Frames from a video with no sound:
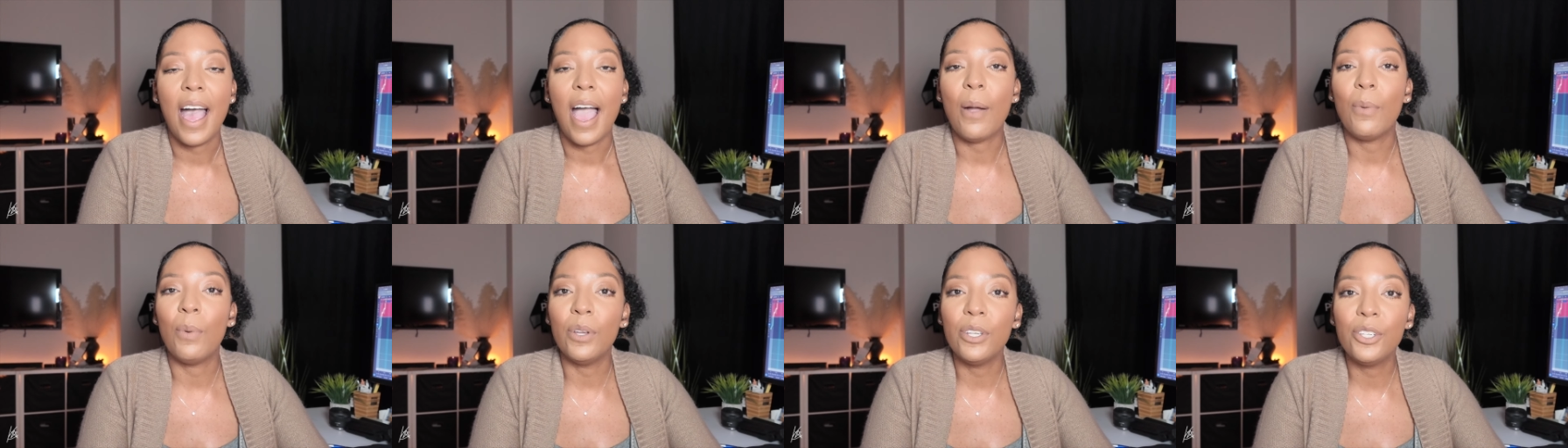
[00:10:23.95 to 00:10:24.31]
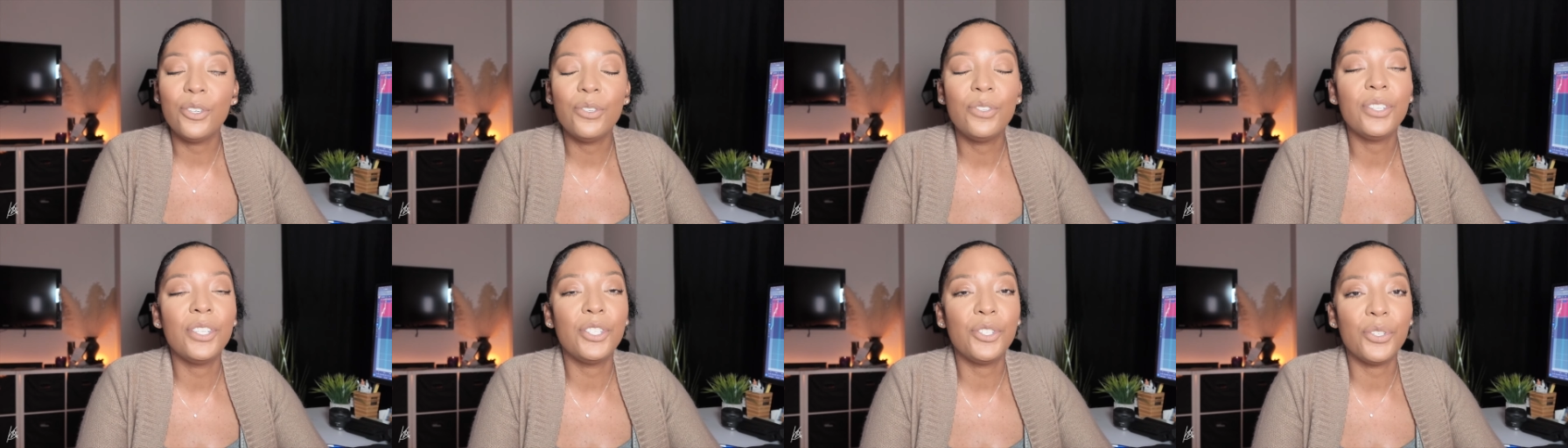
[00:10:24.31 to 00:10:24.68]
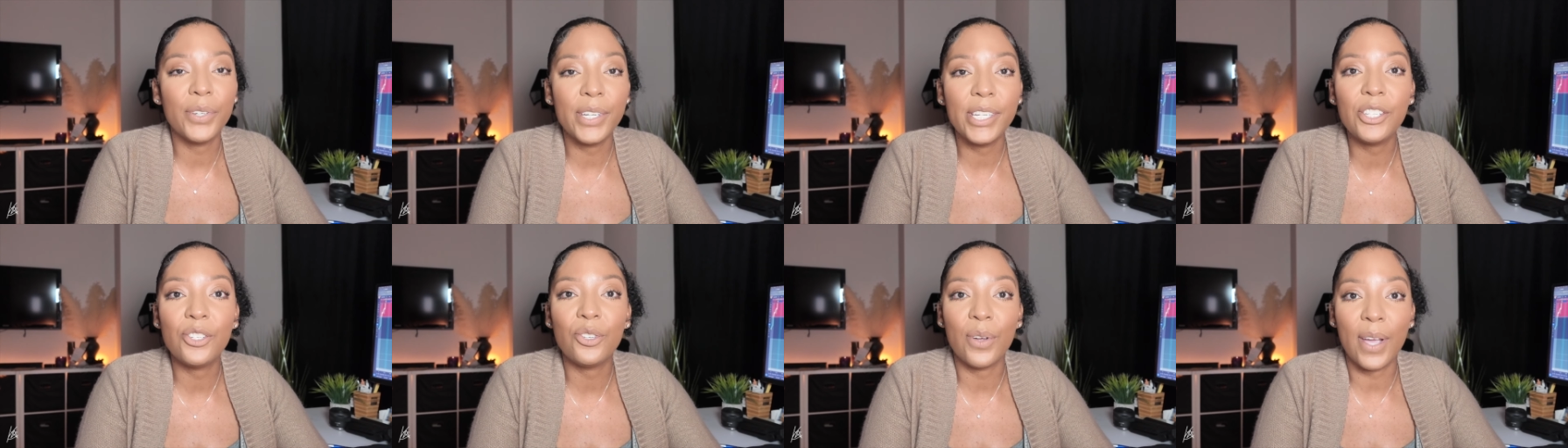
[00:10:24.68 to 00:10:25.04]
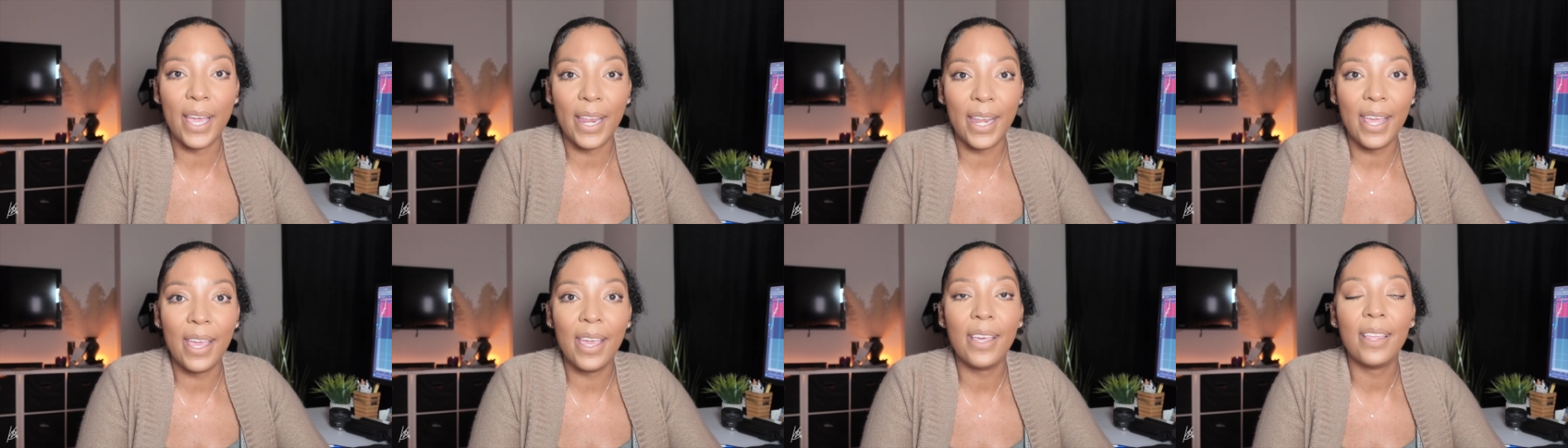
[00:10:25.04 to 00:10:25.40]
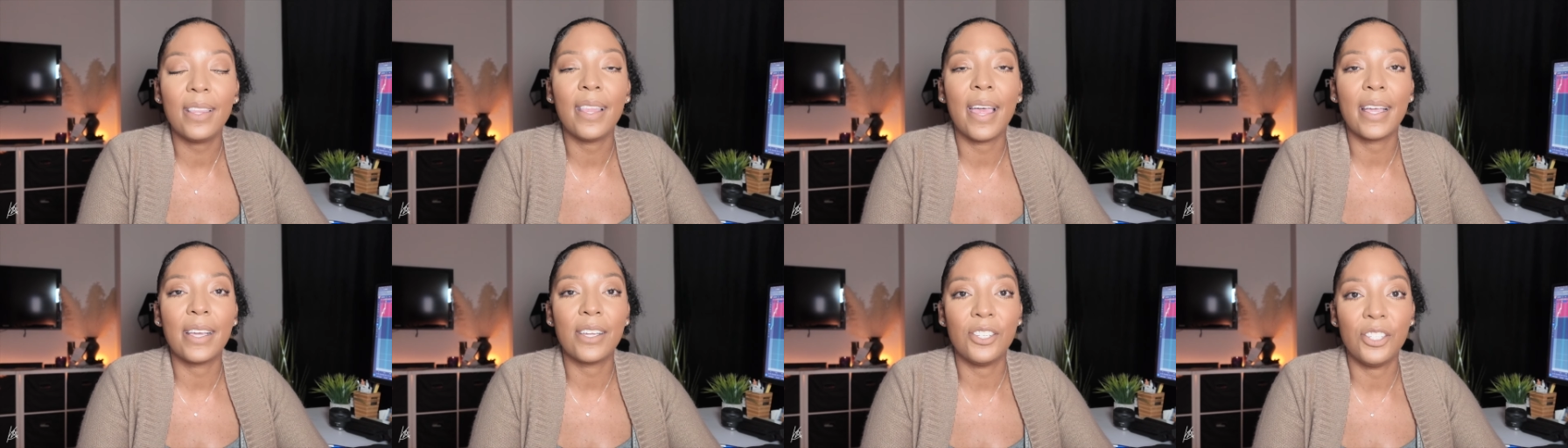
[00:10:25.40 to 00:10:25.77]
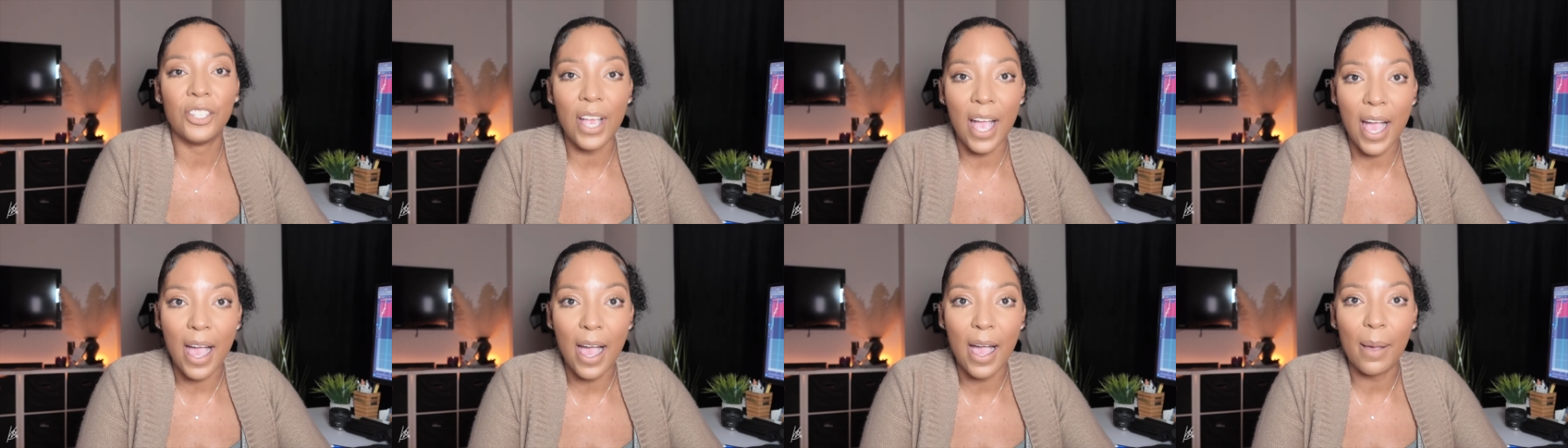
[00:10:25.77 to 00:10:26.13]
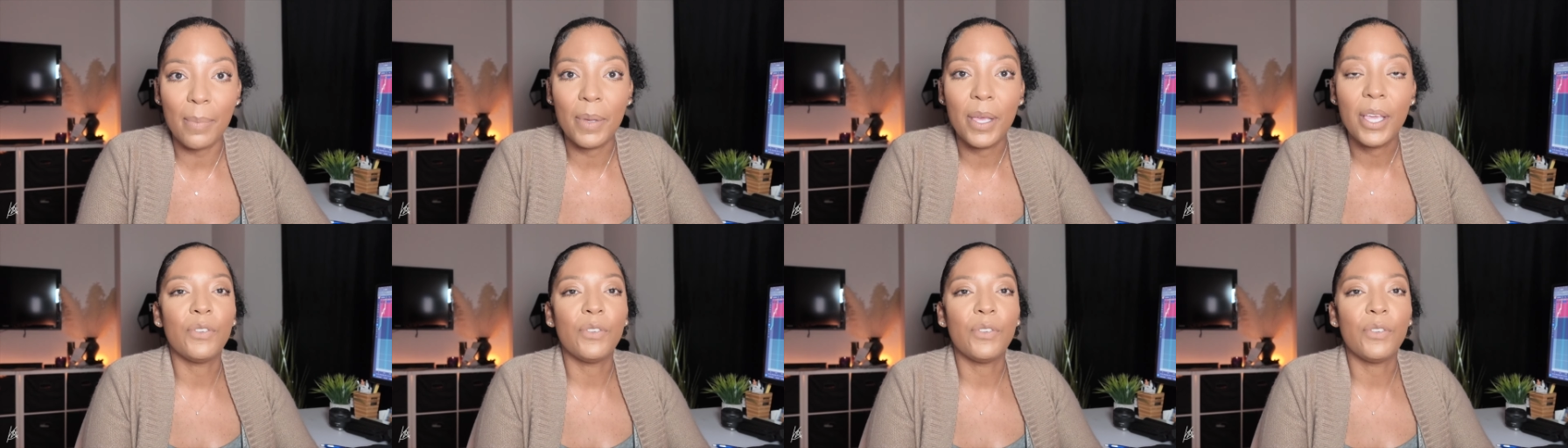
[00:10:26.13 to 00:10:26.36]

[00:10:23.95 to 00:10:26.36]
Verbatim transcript: I want you to treat trading like a job.